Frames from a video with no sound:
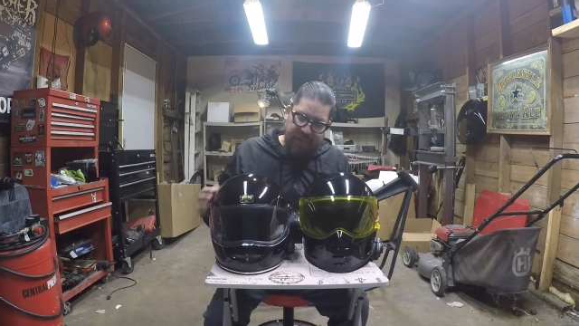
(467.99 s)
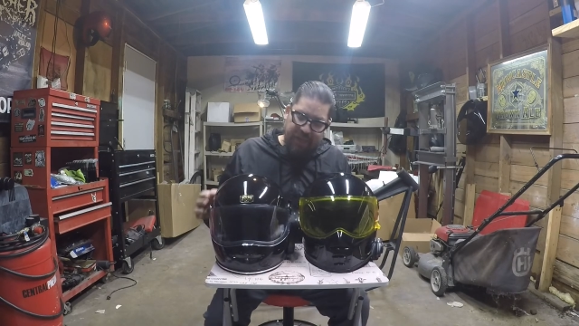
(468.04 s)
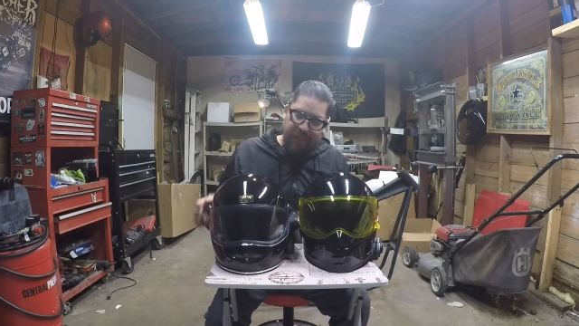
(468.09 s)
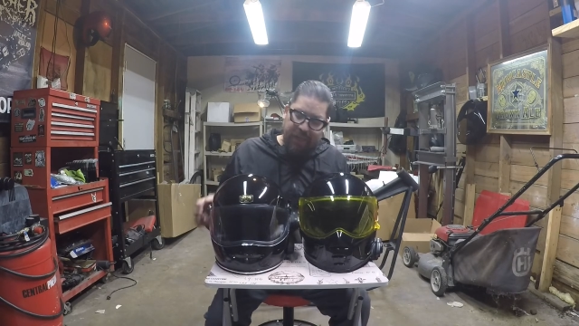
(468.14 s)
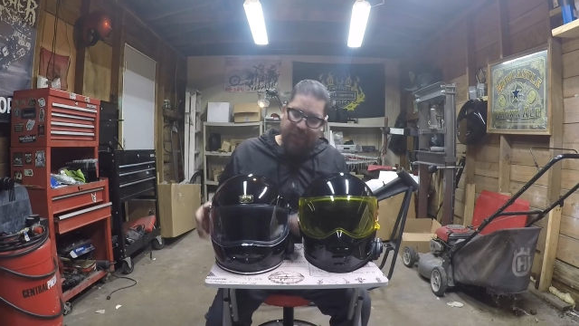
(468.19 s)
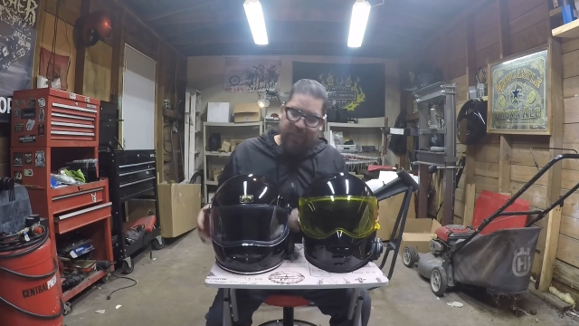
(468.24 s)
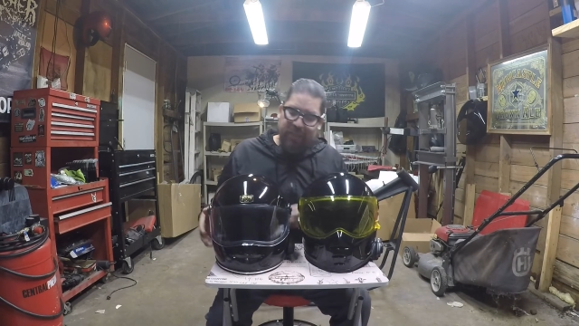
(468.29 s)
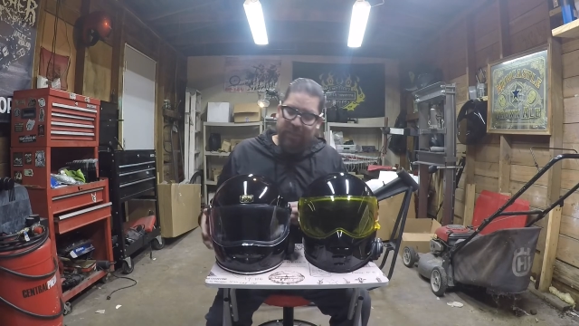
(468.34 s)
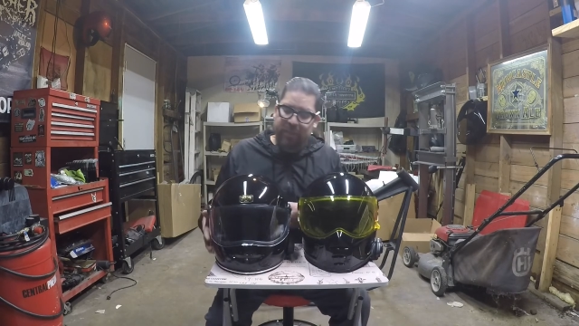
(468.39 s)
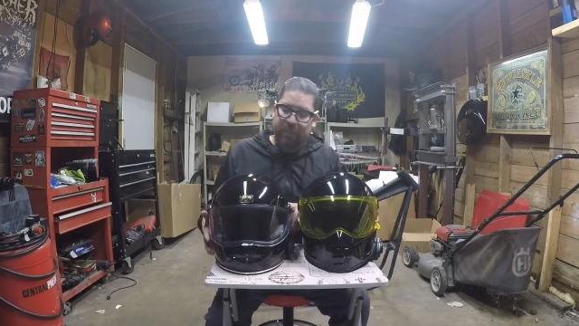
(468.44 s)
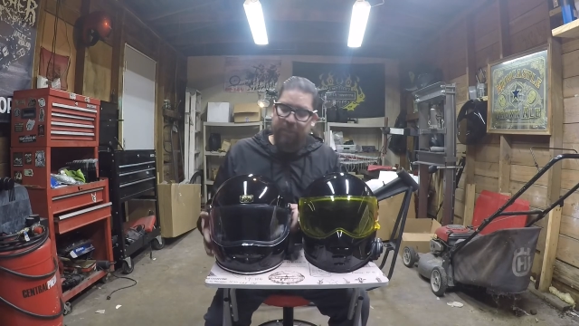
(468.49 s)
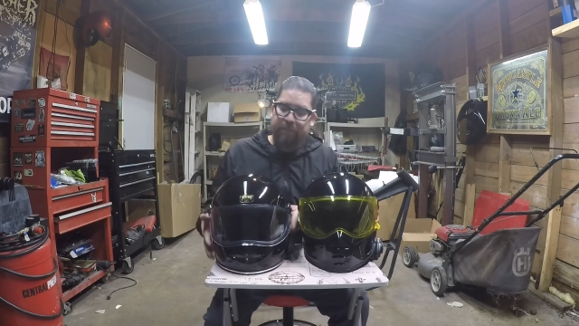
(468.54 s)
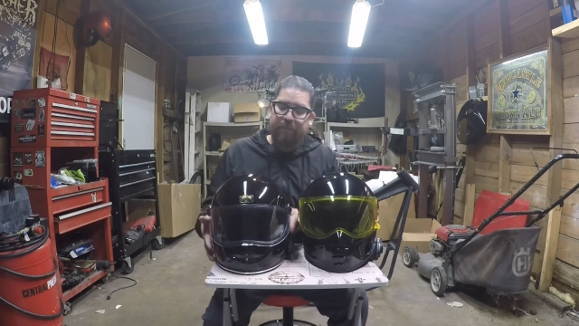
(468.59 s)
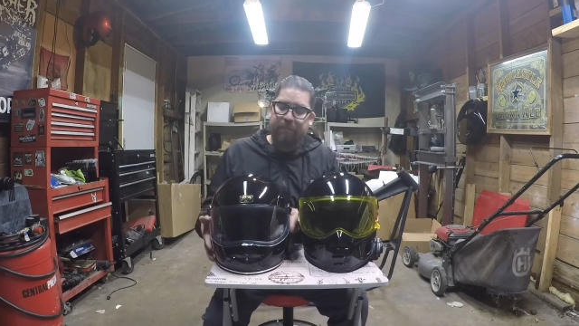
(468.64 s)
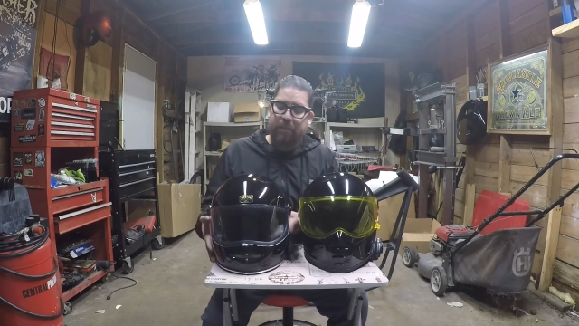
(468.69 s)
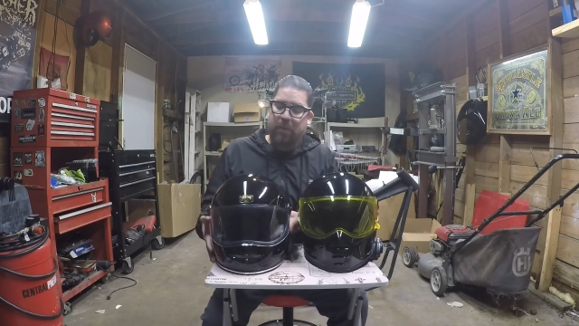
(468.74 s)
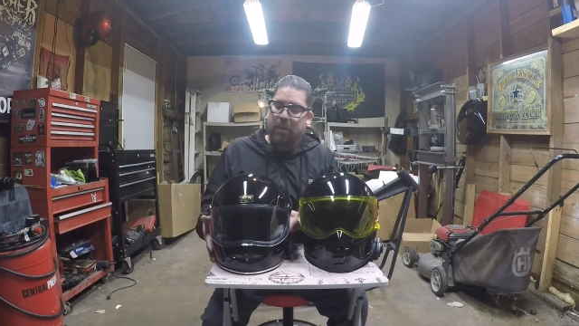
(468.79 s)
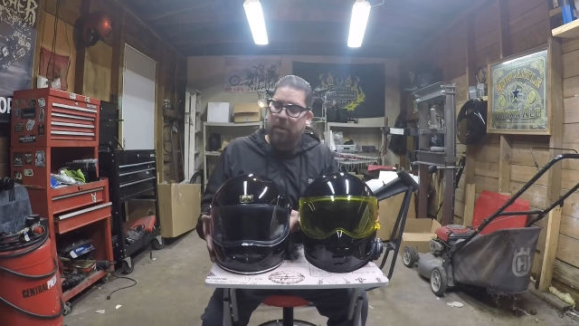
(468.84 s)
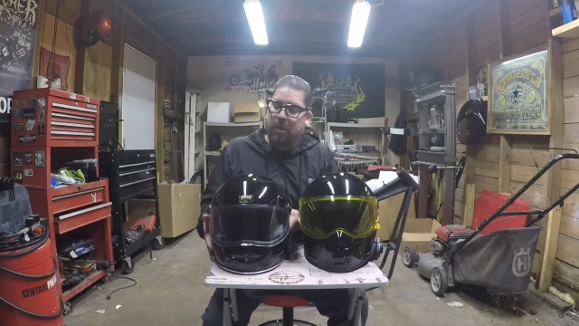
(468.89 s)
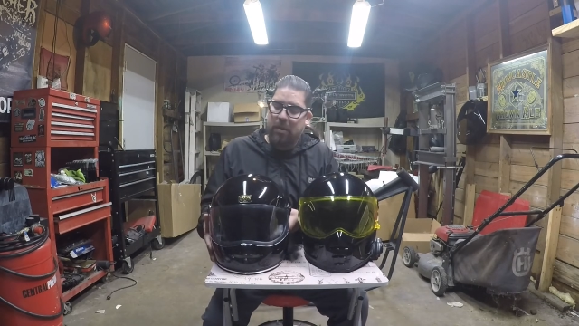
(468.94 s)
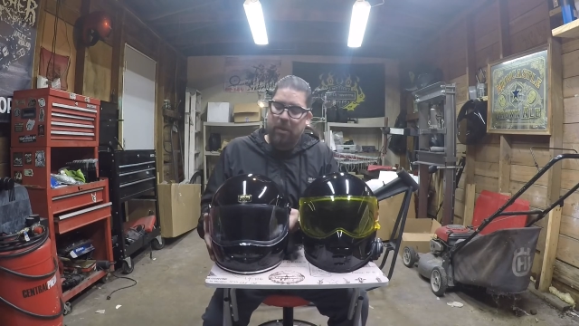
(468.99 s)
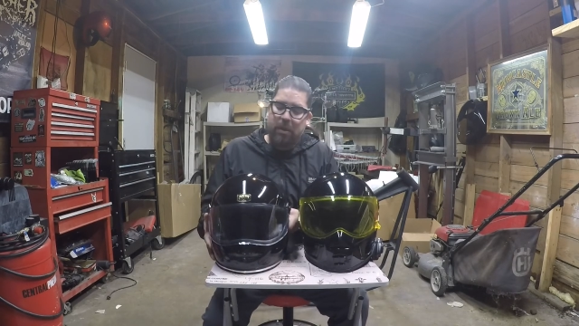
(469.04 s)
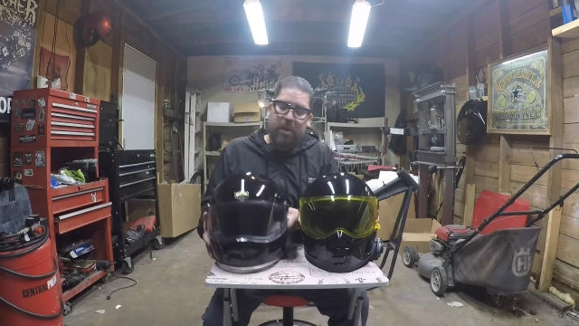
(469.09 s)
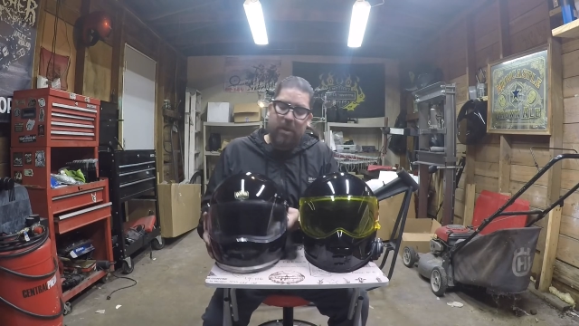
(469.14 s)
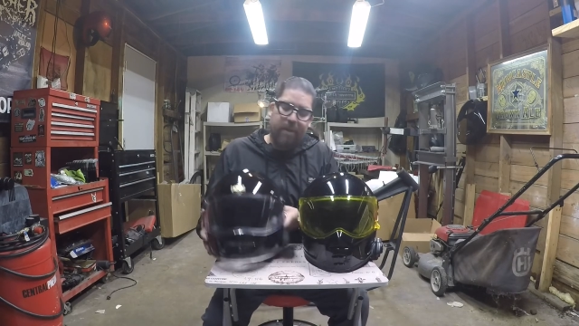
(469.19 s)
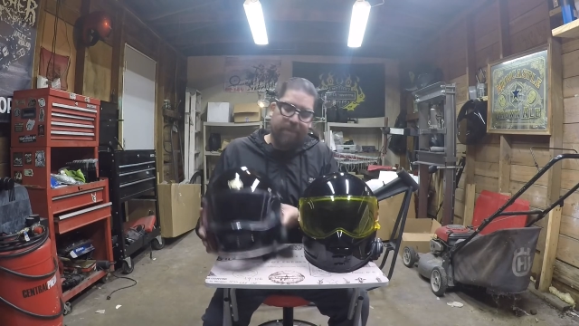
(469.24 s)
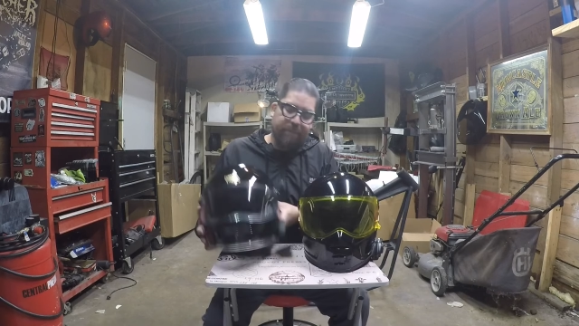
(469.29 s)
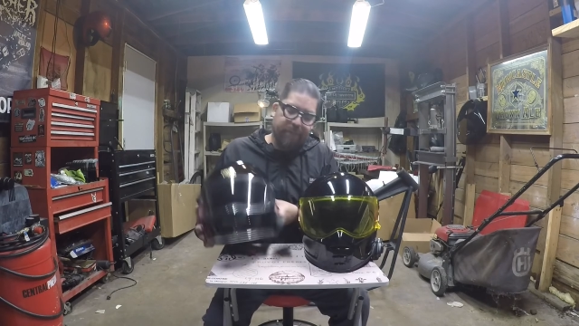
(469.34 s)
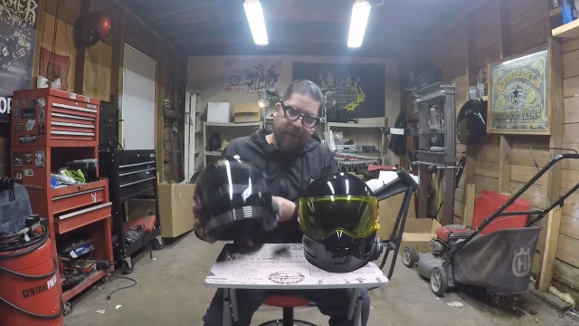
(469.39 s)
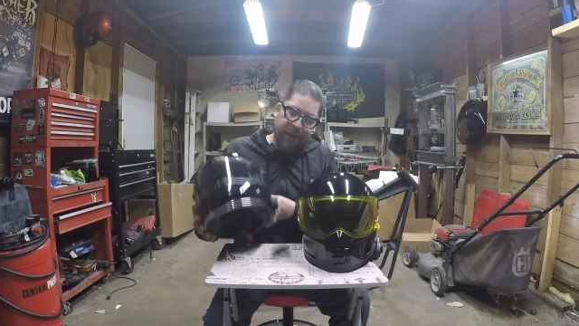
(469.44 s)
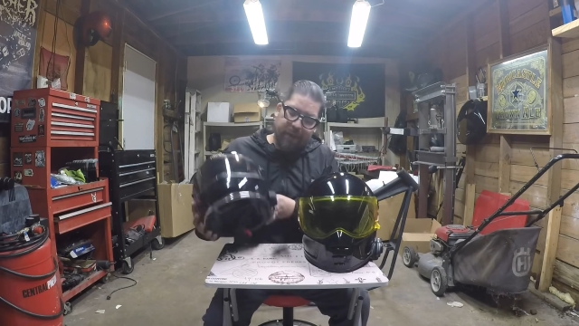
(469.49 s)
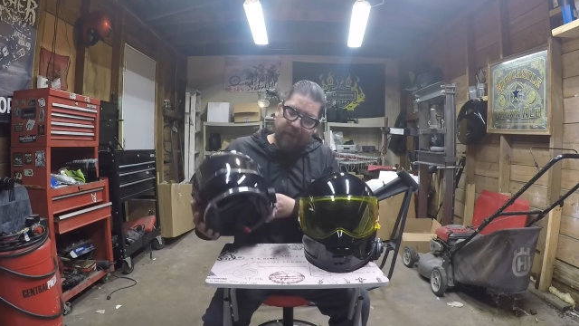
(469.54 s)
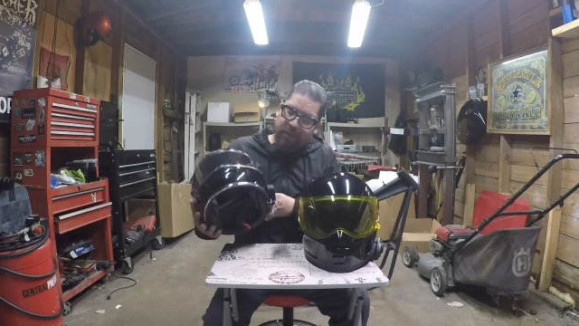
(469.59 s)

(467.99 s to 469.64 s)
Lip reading: It's not bad.